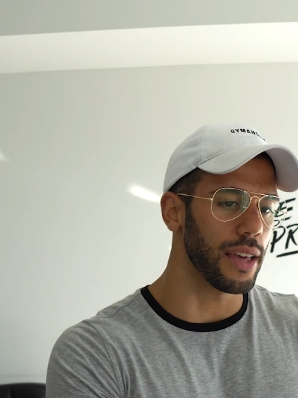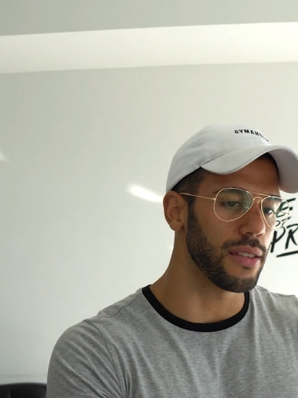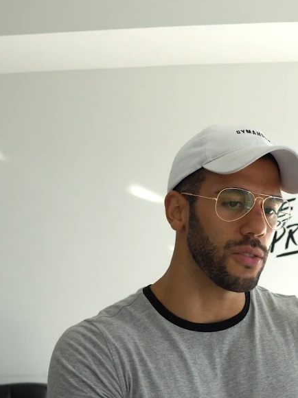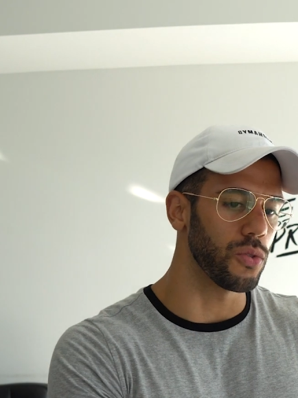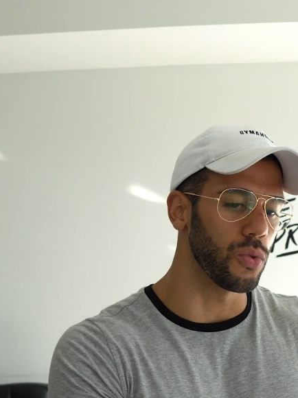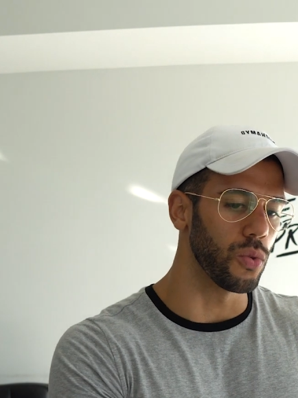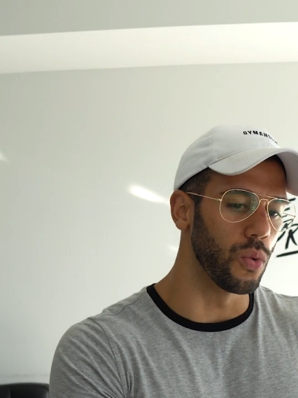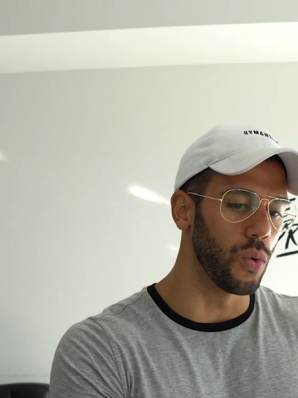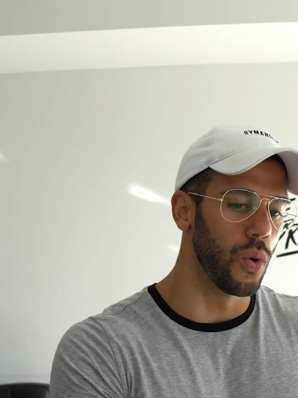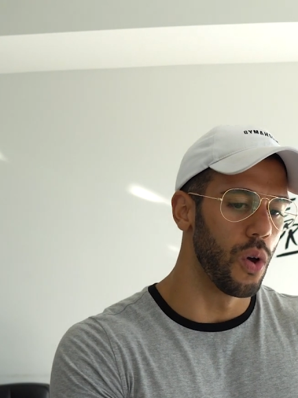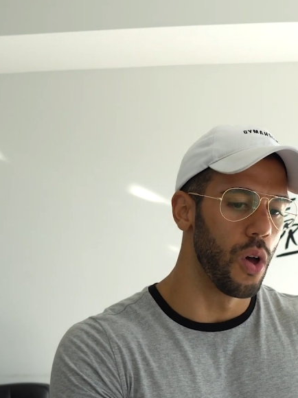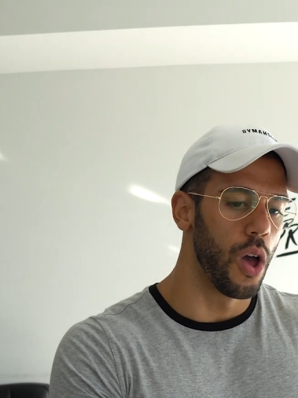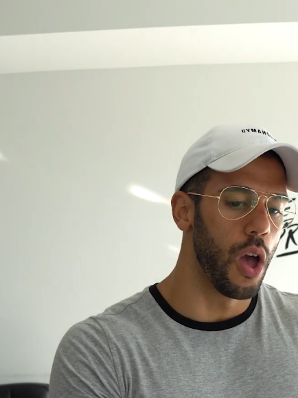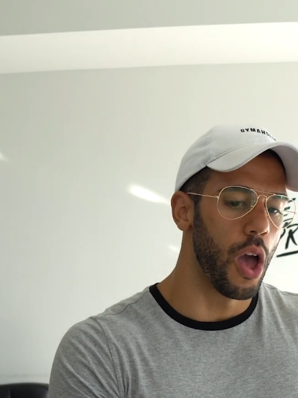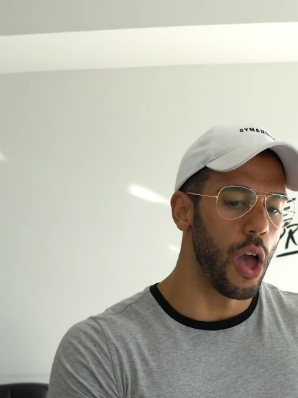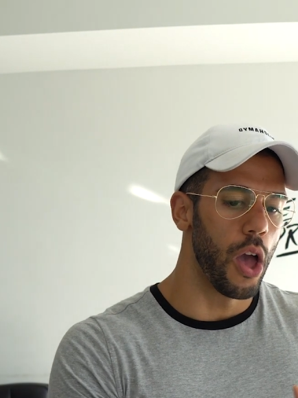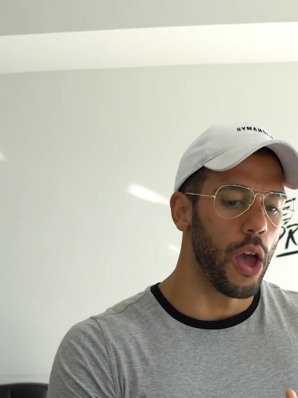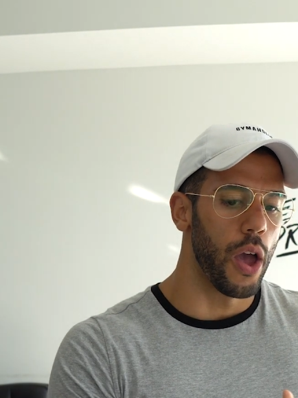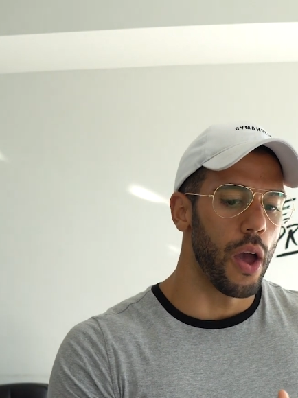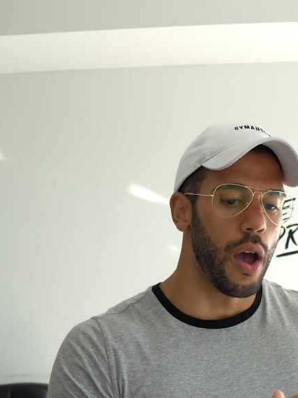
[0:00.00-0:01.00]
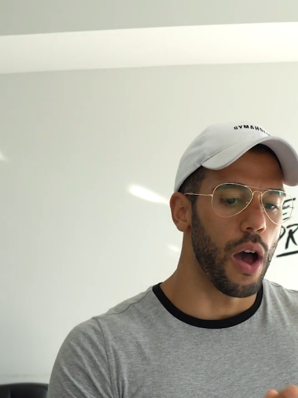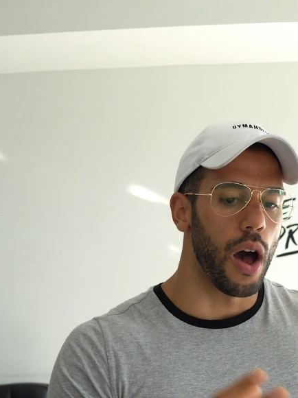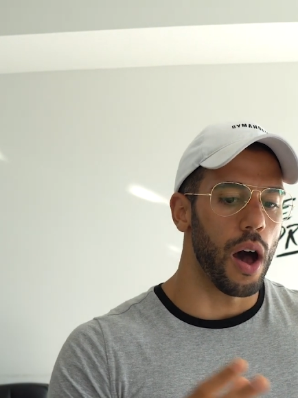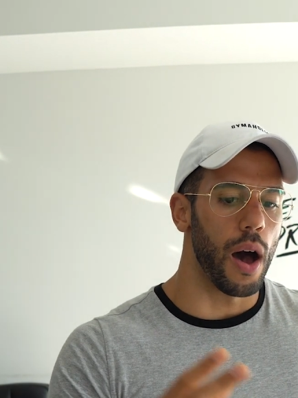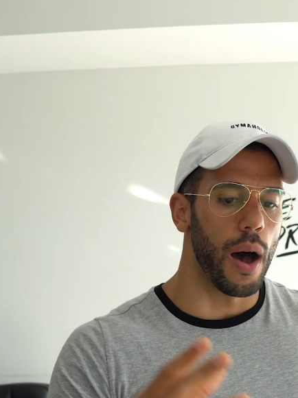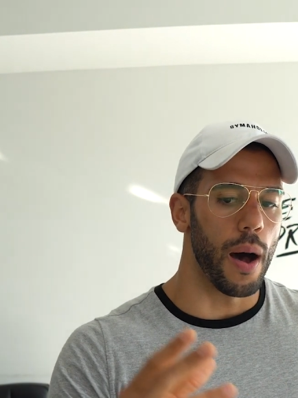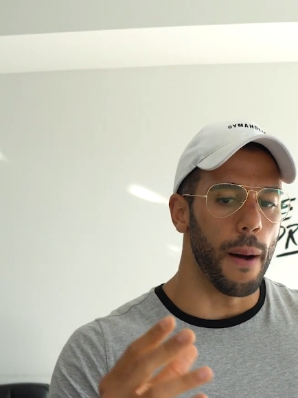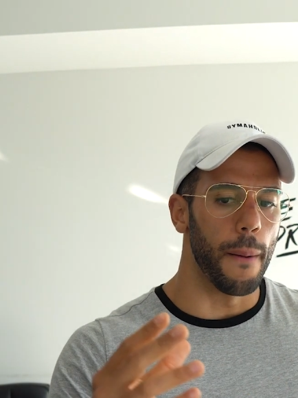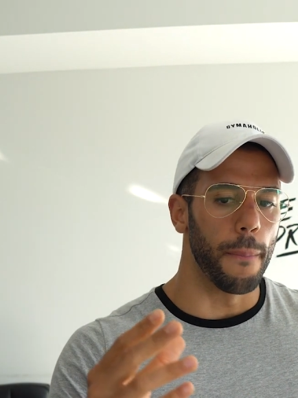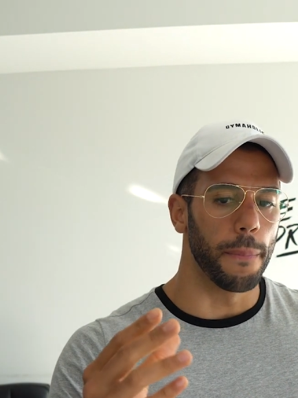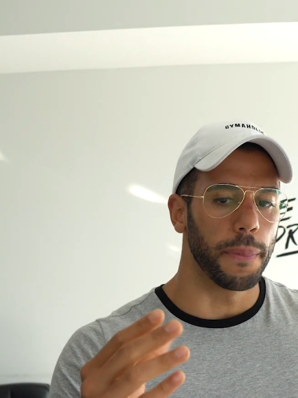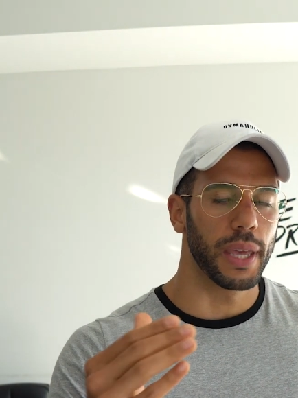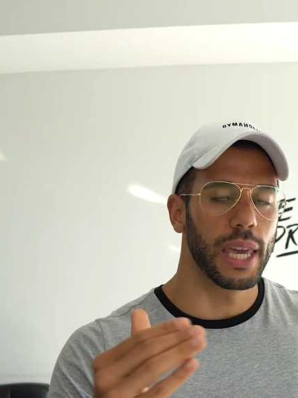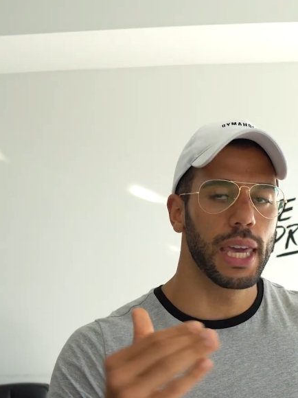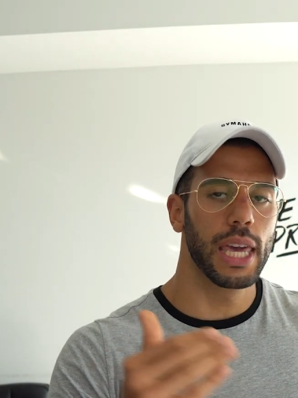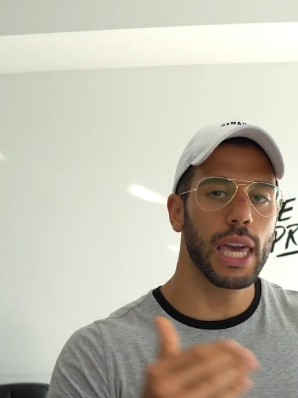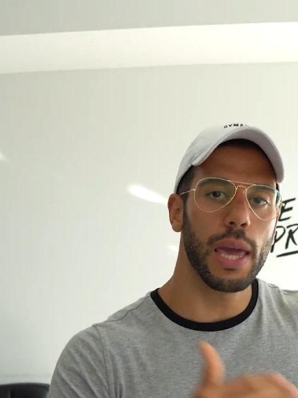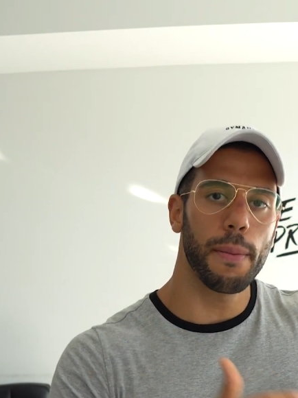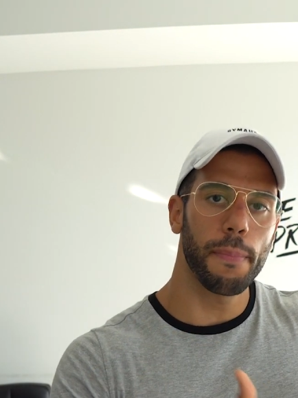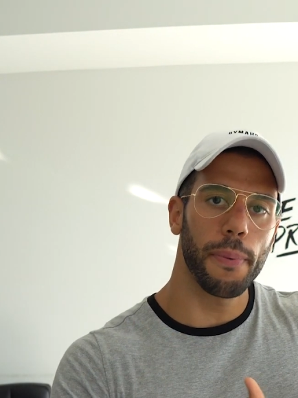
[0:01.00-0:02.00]
is to
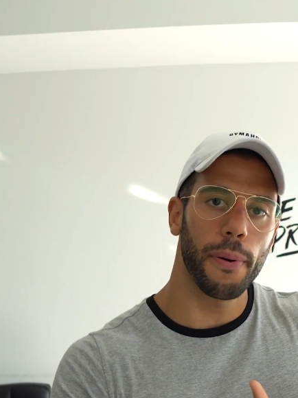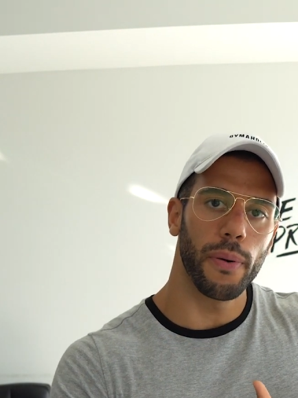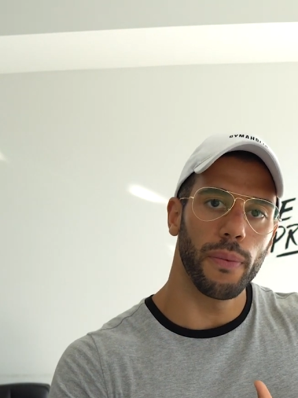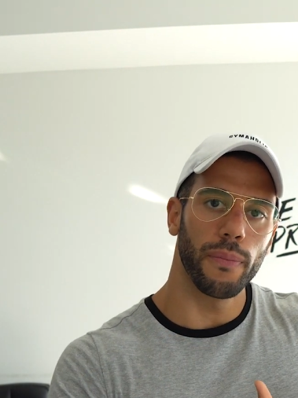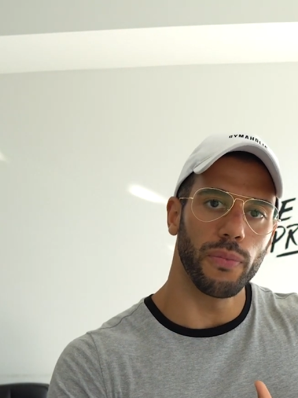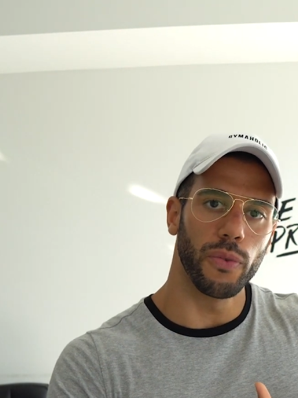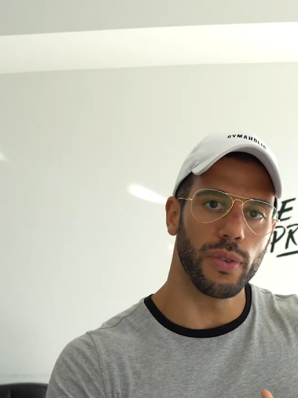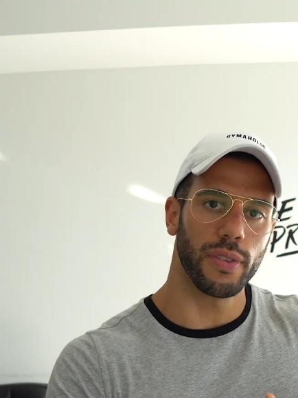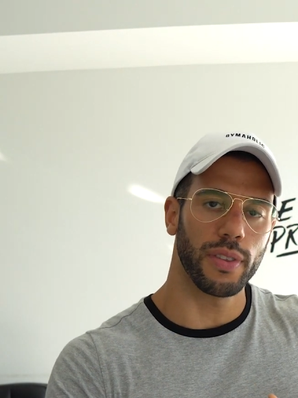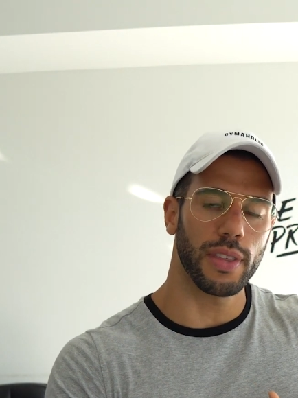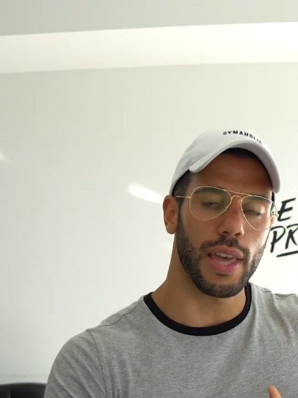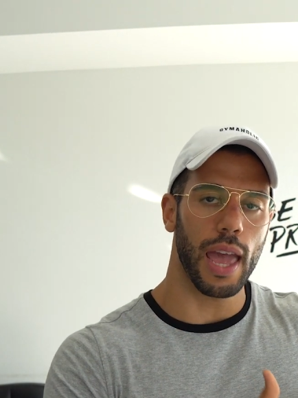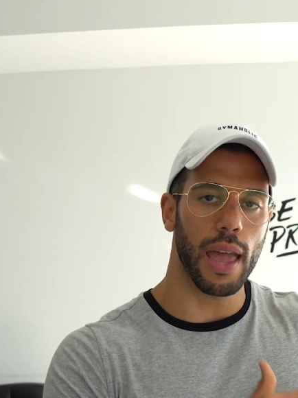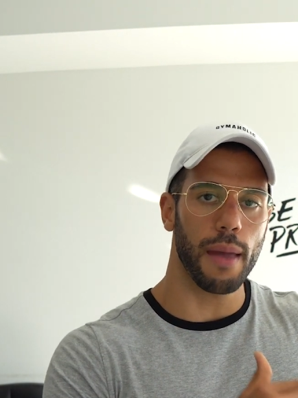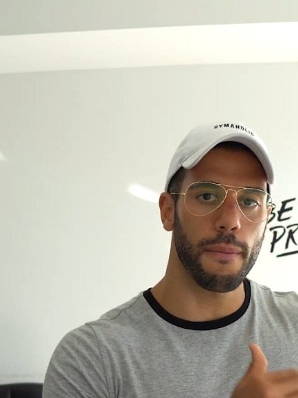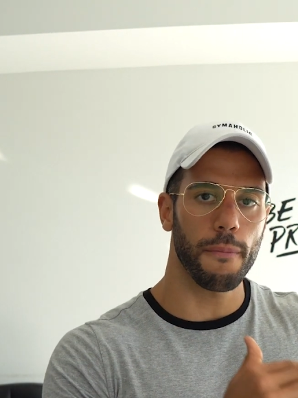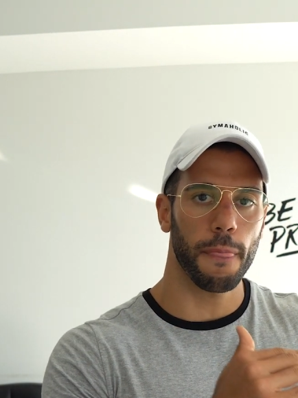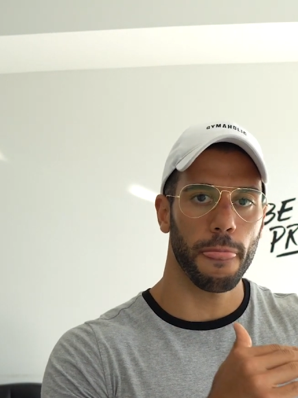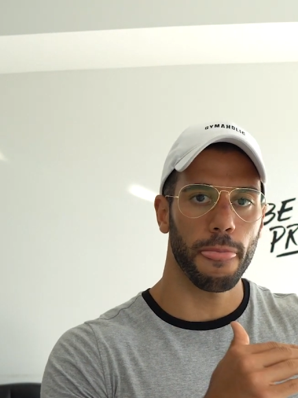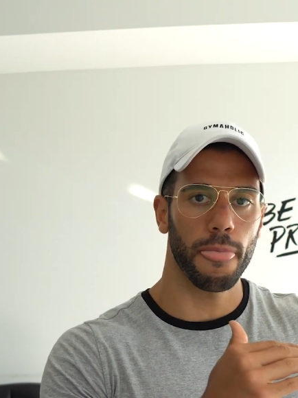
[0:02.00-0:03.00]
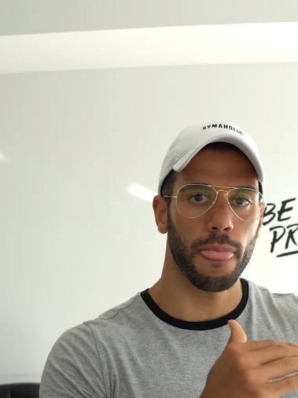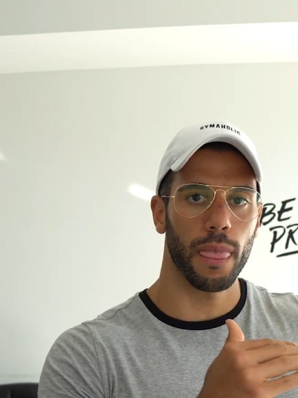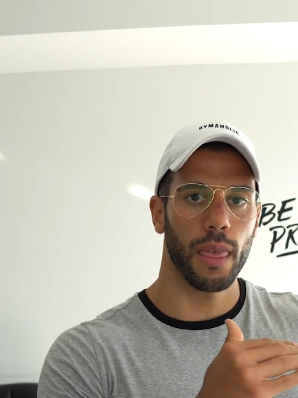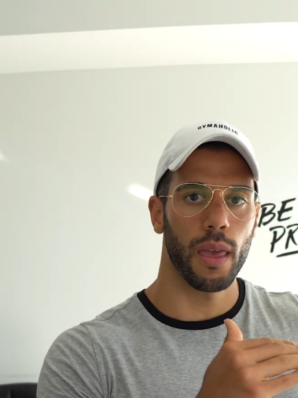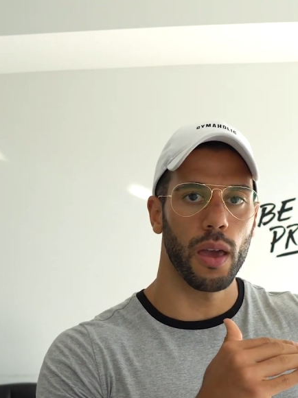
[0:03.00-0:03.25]
keep the same